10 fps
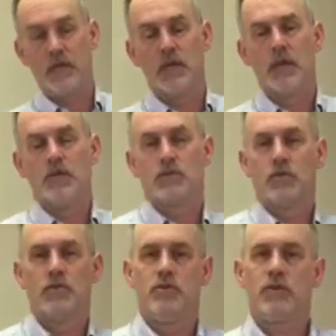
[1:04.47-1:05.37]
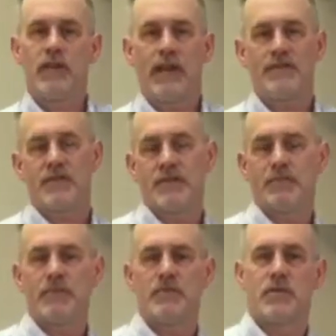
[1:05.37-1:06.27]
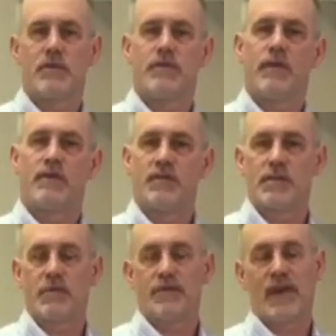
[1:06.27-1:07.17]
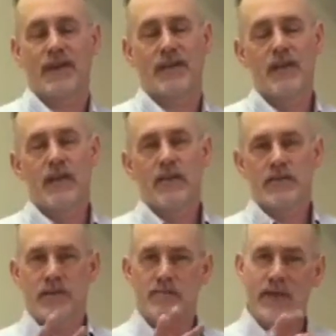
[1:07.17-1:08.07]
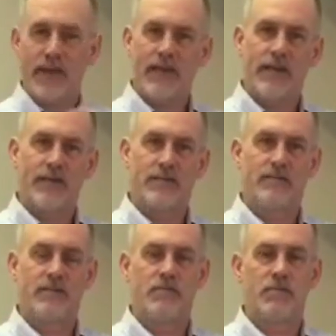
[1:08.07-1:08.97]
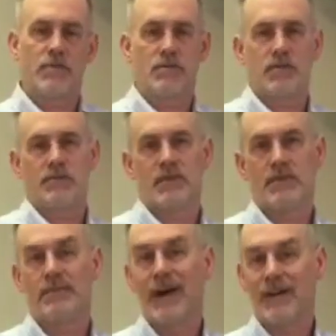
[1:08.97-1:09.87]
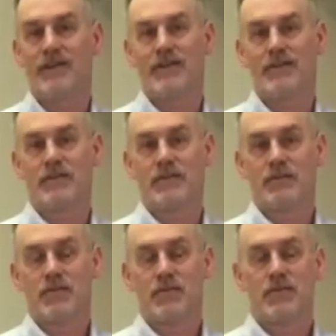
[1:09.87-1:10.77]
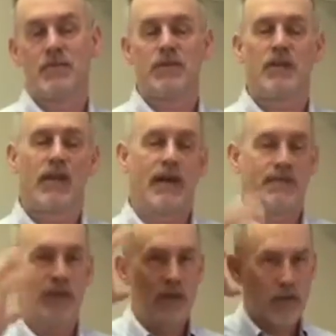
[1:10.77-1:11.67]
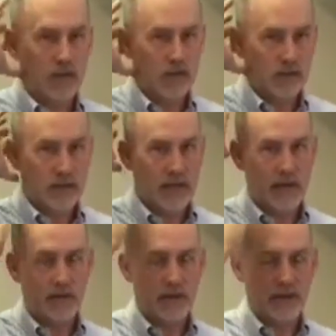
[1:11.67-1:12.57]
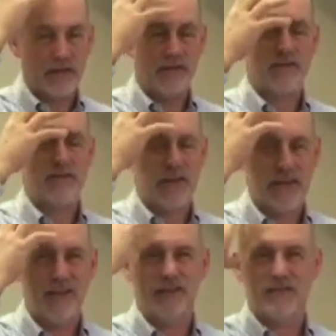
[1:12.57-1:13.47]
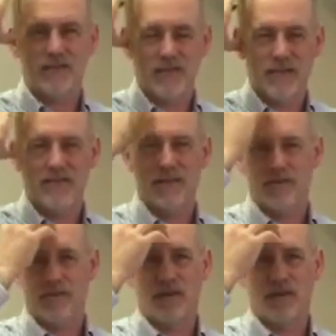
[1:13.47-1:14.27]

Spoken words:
So you can have symptoms that are very similar. In fact, some neck headache symptoms are similar to migraine symptoms. So you can have unilateral like tightness, stiffness,